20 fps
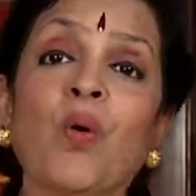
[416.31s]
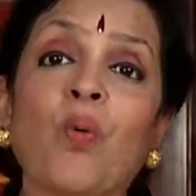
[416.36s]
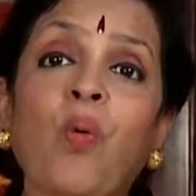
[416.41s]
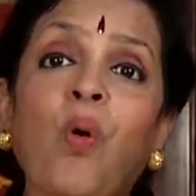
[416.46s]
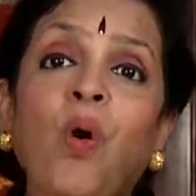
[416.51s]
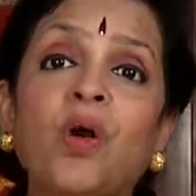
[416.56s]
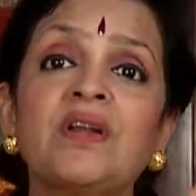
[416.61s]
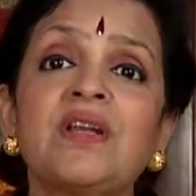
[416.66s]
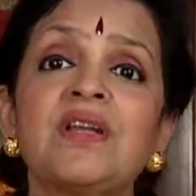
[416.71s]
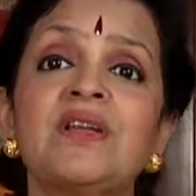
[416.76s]

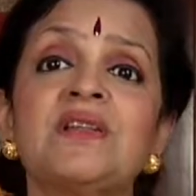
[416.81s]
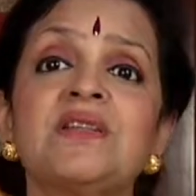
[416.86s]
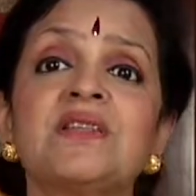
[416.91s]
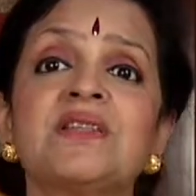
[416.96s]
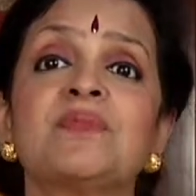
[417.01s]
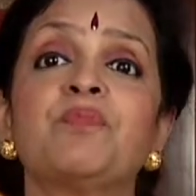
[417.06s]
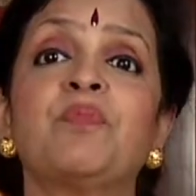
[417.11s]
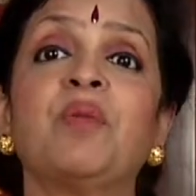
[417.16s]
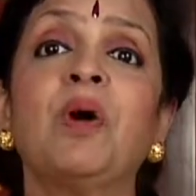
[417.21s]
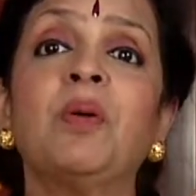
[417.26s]
What
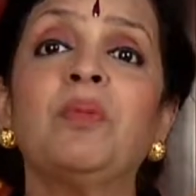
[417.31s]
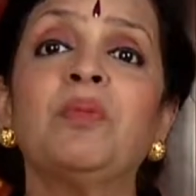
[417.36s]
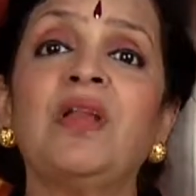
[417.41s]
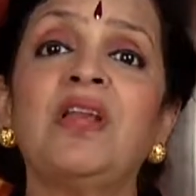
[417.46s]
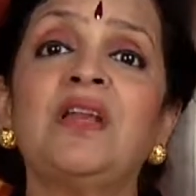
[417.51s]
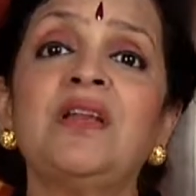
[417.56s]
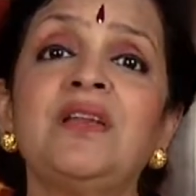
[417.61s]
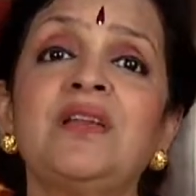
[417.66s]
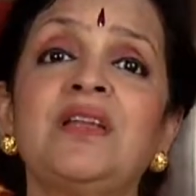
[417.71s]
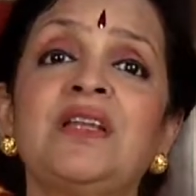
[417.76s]
is
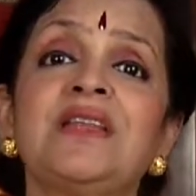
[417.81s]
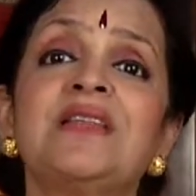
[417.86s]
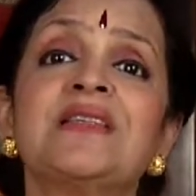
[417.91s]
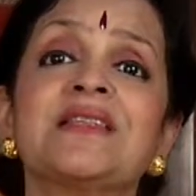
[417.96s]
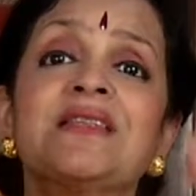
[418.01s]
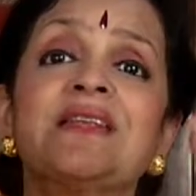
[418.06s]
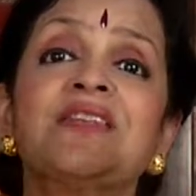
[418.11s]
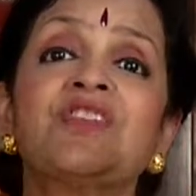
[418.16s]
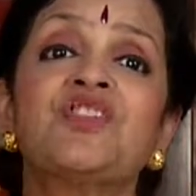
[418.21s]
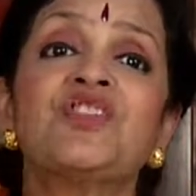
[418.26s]
permanent
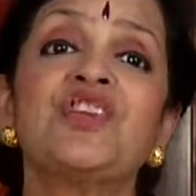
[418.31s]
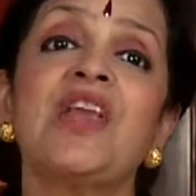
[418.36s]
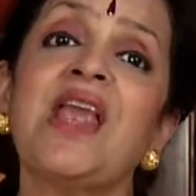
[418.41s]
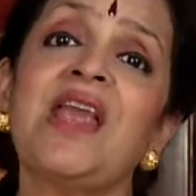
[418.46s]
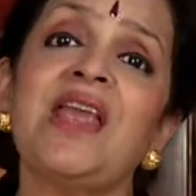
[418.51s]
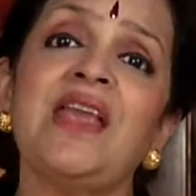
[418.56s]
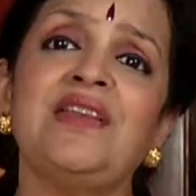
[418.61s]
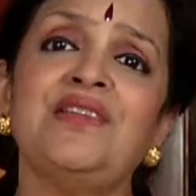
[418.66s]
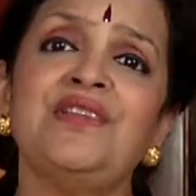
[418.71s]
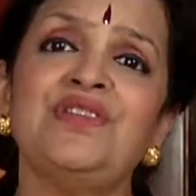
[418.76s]
is the
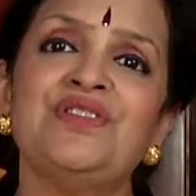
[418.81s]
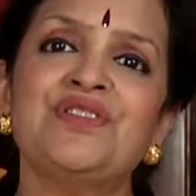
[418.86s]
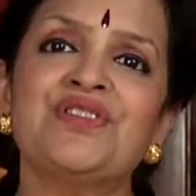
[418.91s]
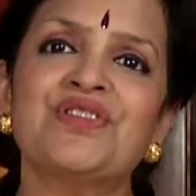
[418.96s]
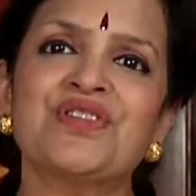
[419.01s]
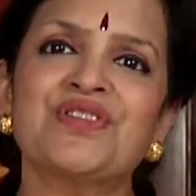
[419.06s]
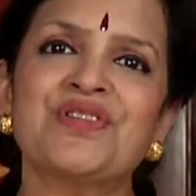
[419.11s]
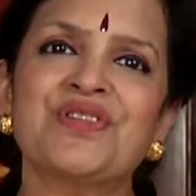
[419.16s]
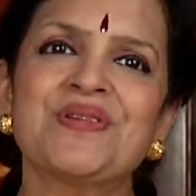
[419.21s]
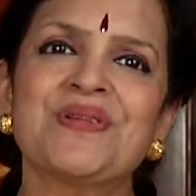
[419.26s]

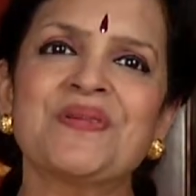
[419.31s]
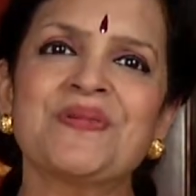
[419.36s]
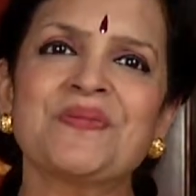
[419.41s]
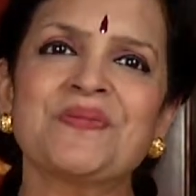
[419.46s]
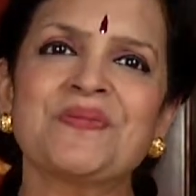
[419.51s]
change.